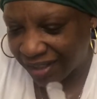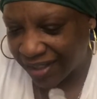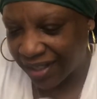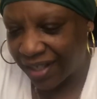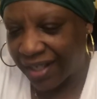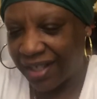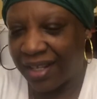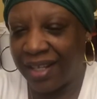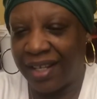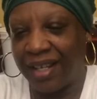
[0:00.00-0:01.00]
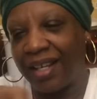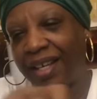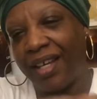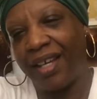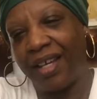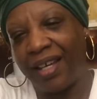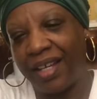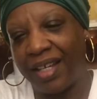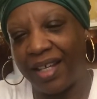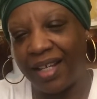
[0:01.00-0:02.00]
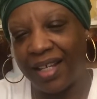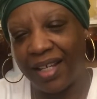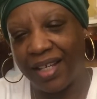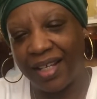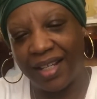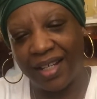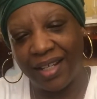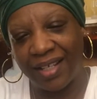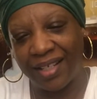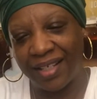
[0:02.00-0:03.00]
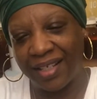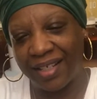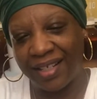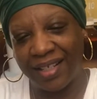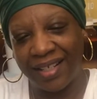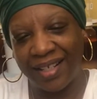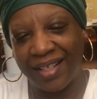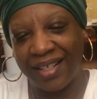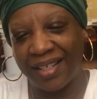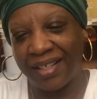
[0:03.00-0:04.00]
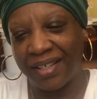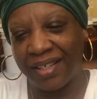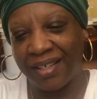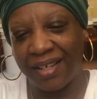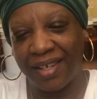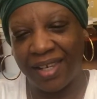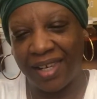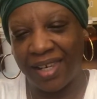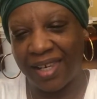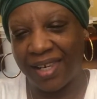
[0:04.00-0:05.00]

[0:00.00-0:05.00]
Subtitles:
Nobody speaks.